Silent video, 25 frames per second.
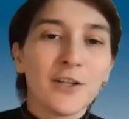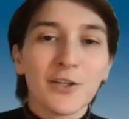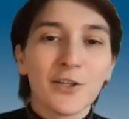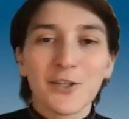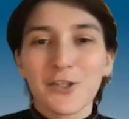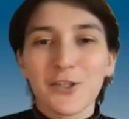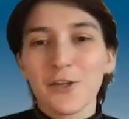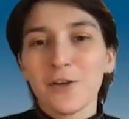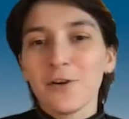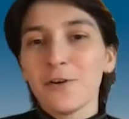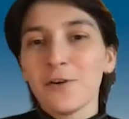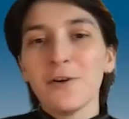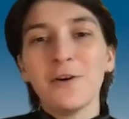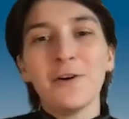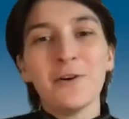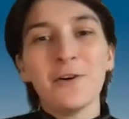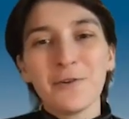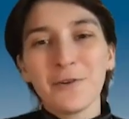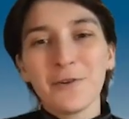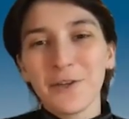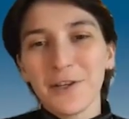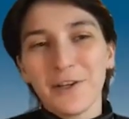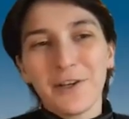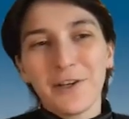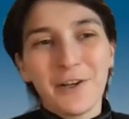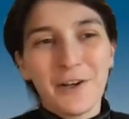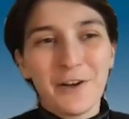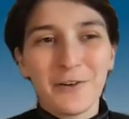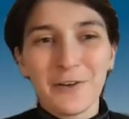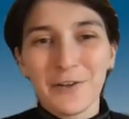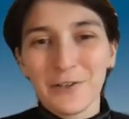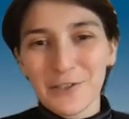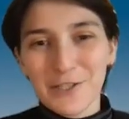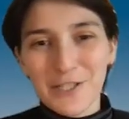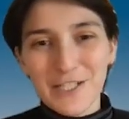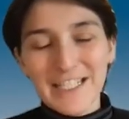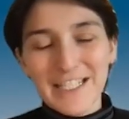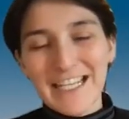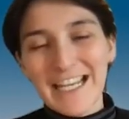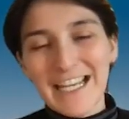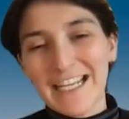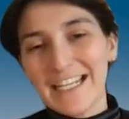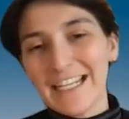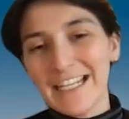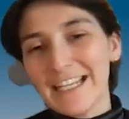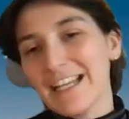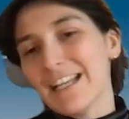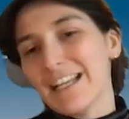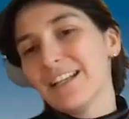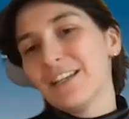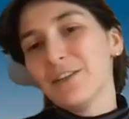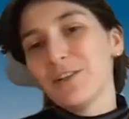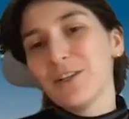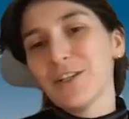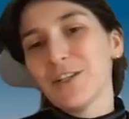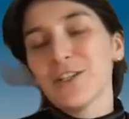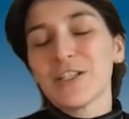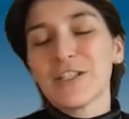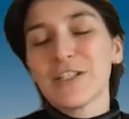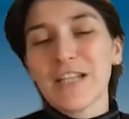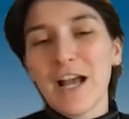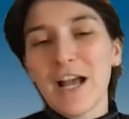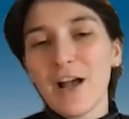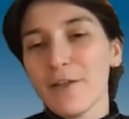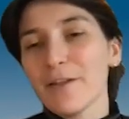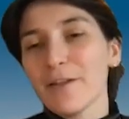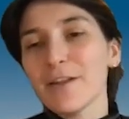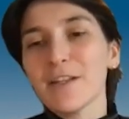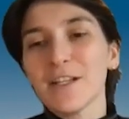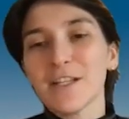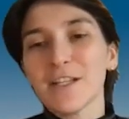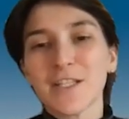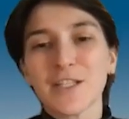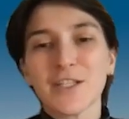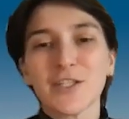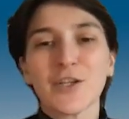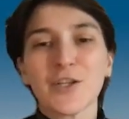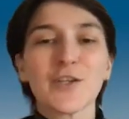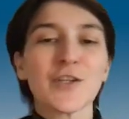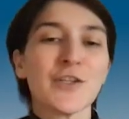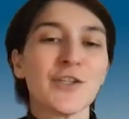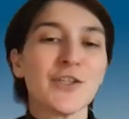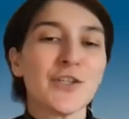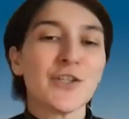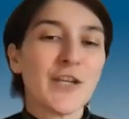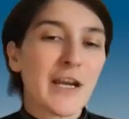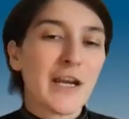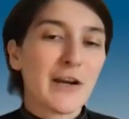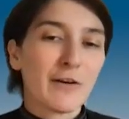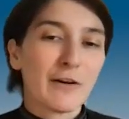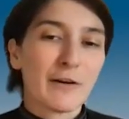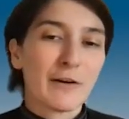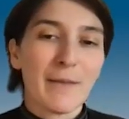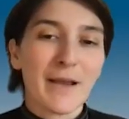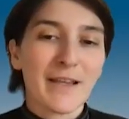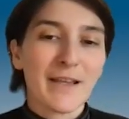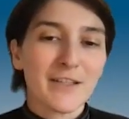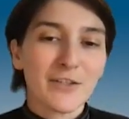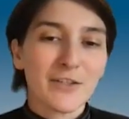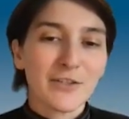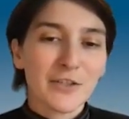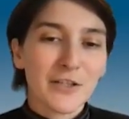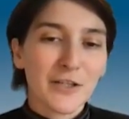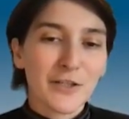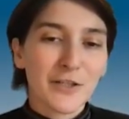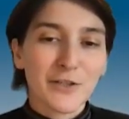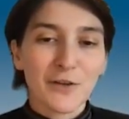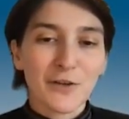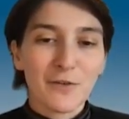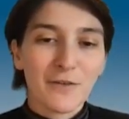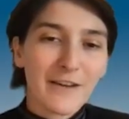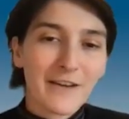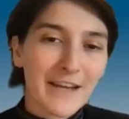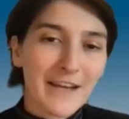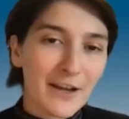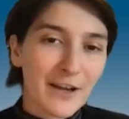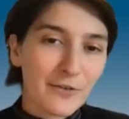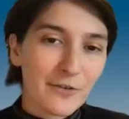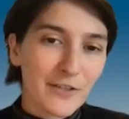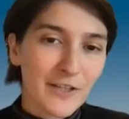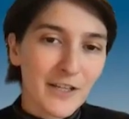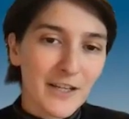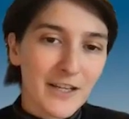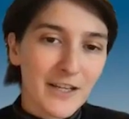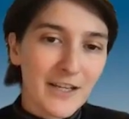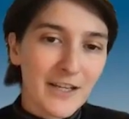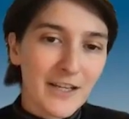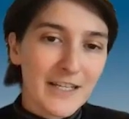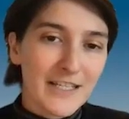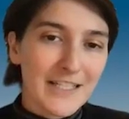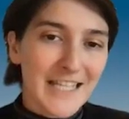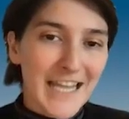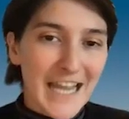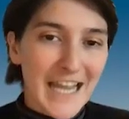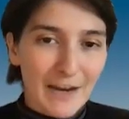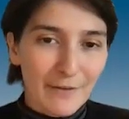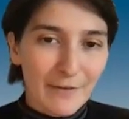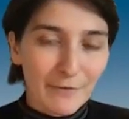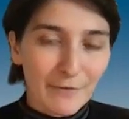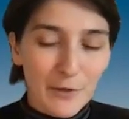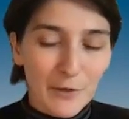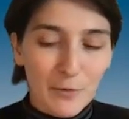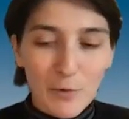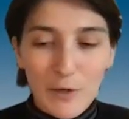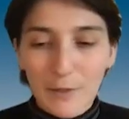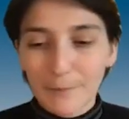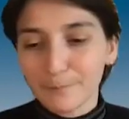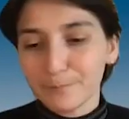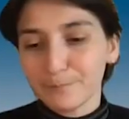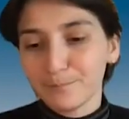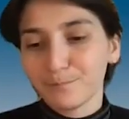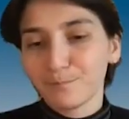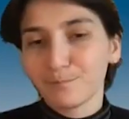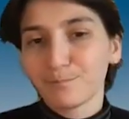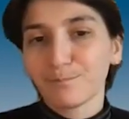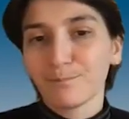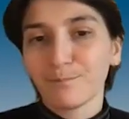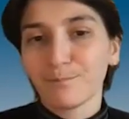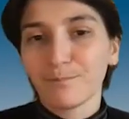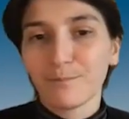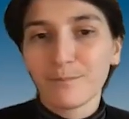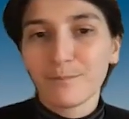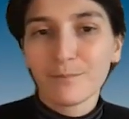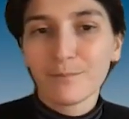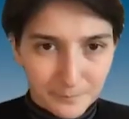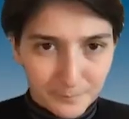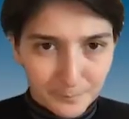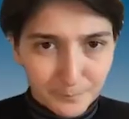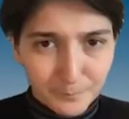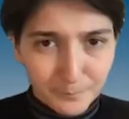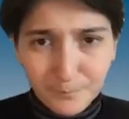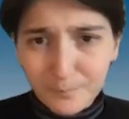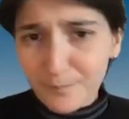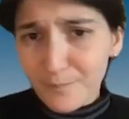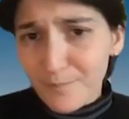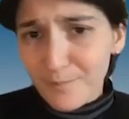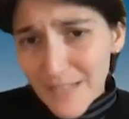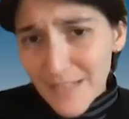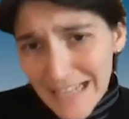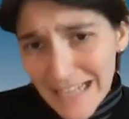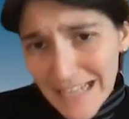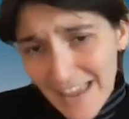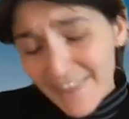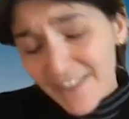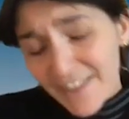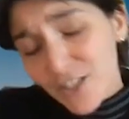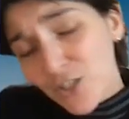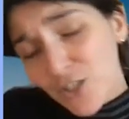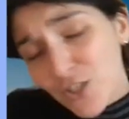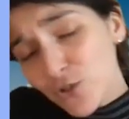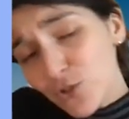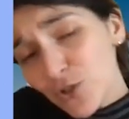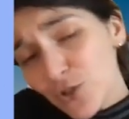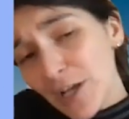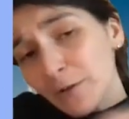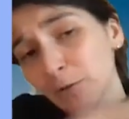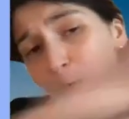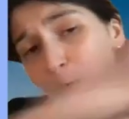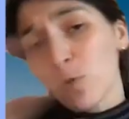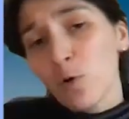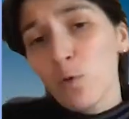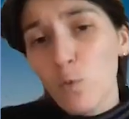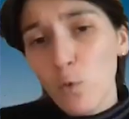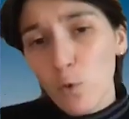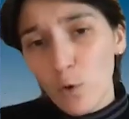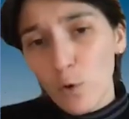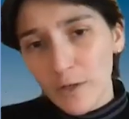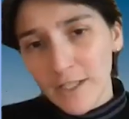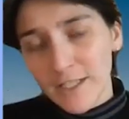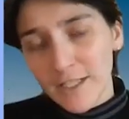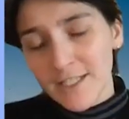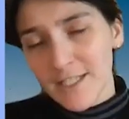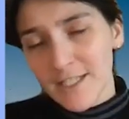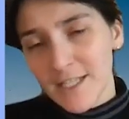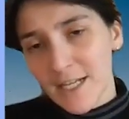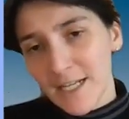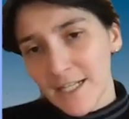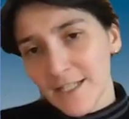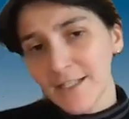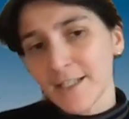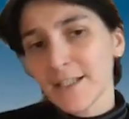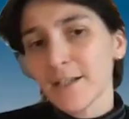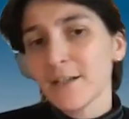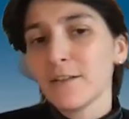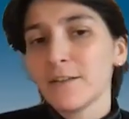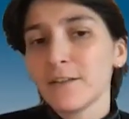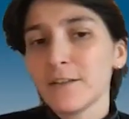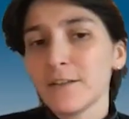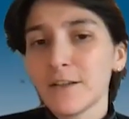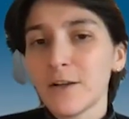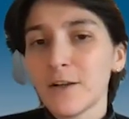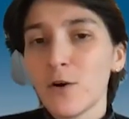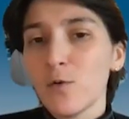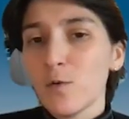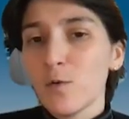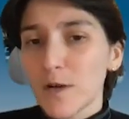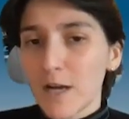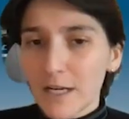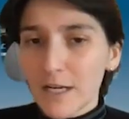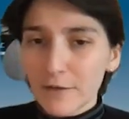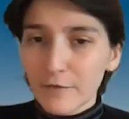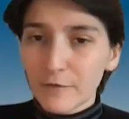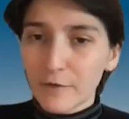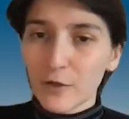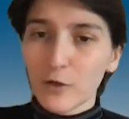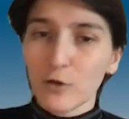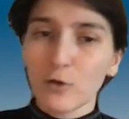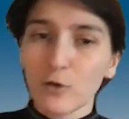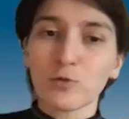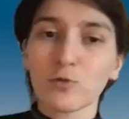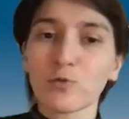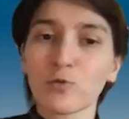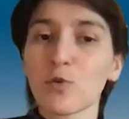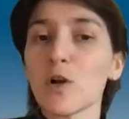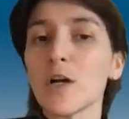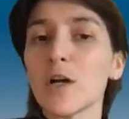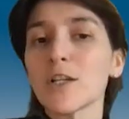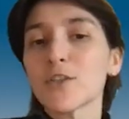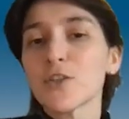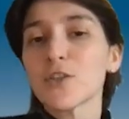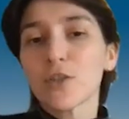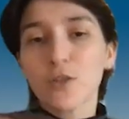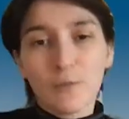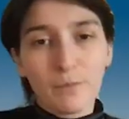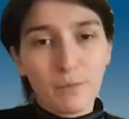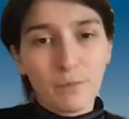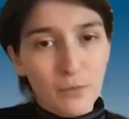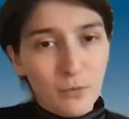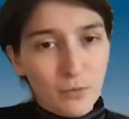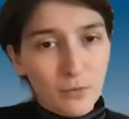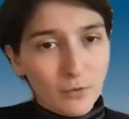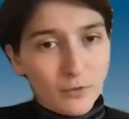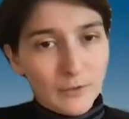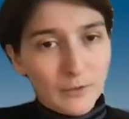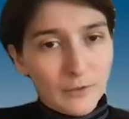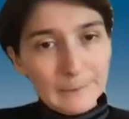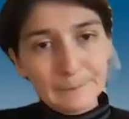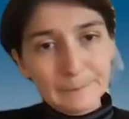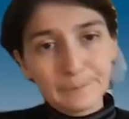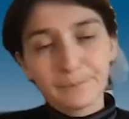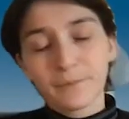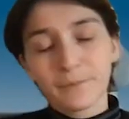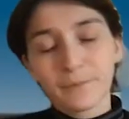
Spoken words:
So, you're just getting it. You can just tell that this is just a generic message that's going out to everyone. And then general warning signs that go kind of across the board